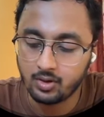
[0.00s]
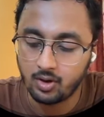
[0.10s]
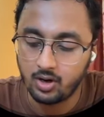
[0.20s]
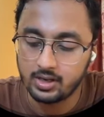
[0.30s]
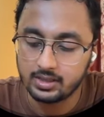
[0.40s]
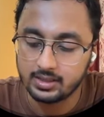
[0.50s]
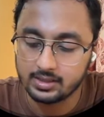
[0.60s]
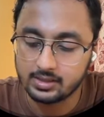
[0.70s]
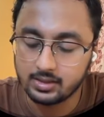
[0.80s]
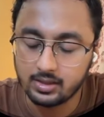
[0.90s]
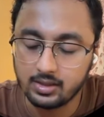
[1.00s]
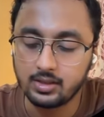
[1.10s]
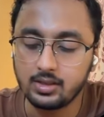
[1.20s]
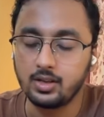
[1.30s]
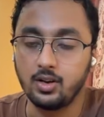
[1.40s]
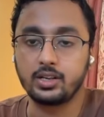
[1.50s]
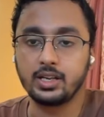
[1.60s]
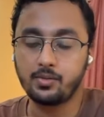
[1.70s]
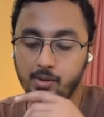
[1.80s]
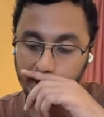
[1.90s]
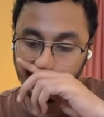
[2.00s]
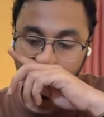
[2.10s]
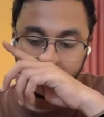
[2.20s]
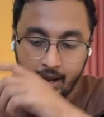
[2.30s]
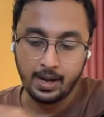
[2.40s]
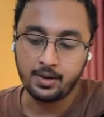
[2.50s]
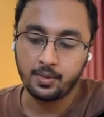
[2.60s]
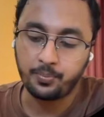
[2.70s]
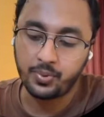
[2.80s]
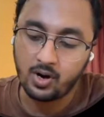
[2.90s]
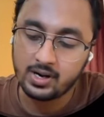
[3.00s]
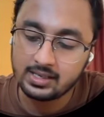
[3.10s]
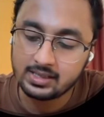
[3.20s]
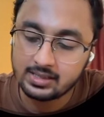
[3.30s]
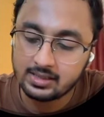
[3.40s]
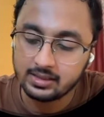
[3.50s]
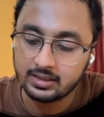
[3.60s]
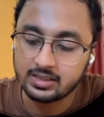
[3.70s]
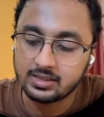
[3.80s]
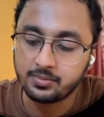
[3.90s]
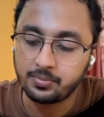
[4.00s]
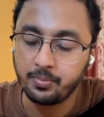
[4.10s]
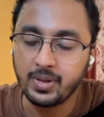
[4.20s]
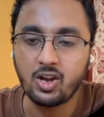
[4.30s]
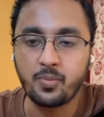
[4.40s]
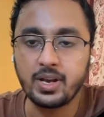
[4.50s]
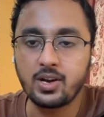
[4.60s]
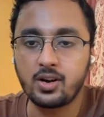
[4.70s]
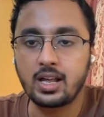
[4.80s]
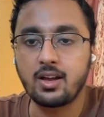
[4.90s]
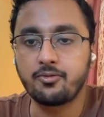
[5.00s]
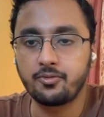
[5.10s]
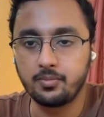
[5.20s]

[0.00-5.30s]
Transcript: order this. Okay. And products, this may or may not have,